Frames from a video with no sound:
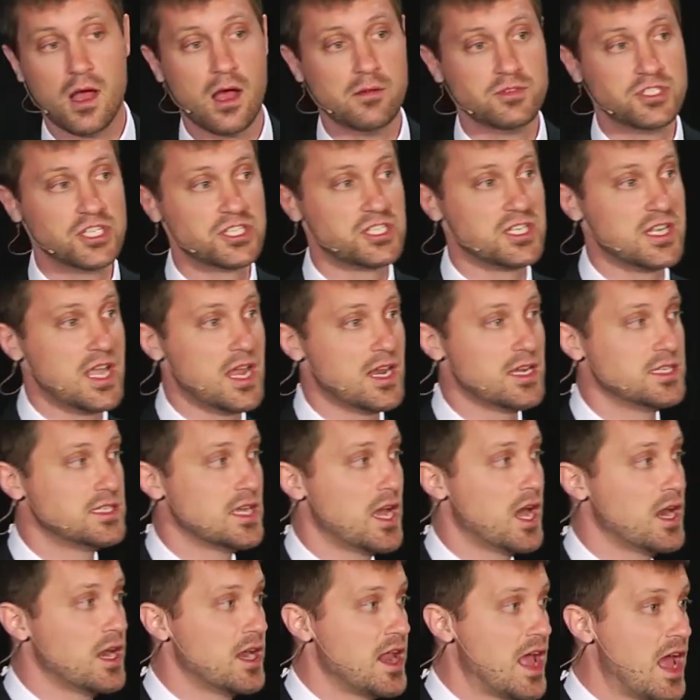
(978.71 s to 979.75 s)
just to get it
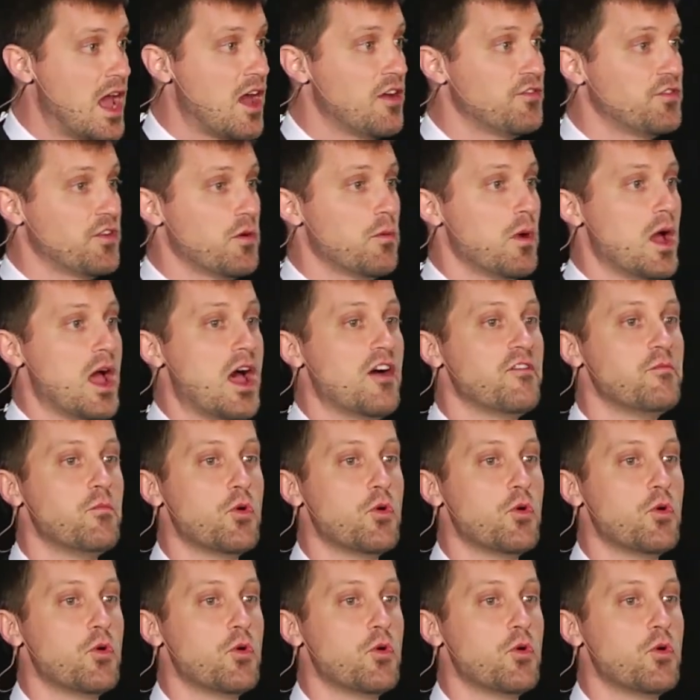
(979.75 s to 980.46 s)
done and have